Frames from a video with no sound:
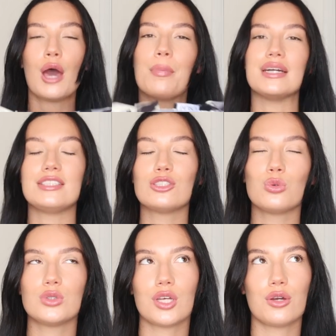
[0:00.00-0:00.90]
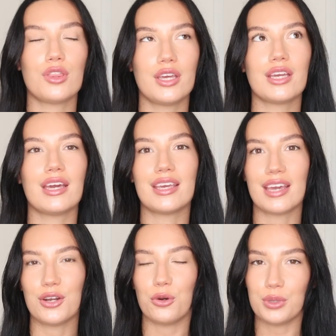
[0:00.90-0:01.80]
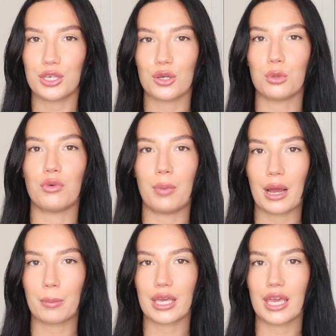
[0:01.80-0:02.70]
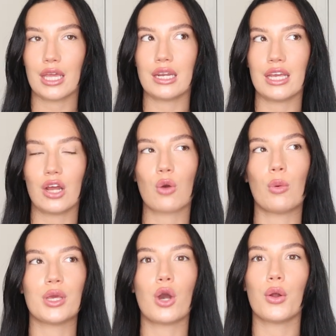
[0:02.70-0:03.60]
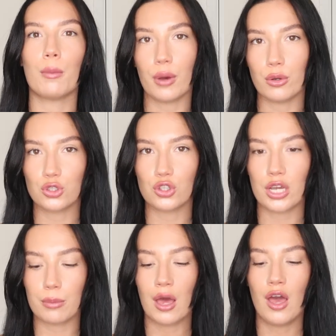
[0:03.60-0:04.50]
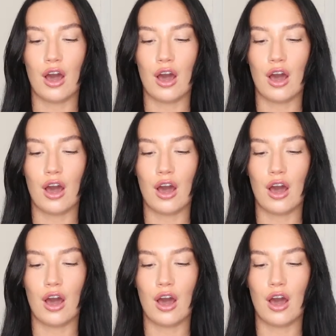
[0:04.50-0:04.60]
but I did also think again it would be cute with a black bikini like when we go on a boat trip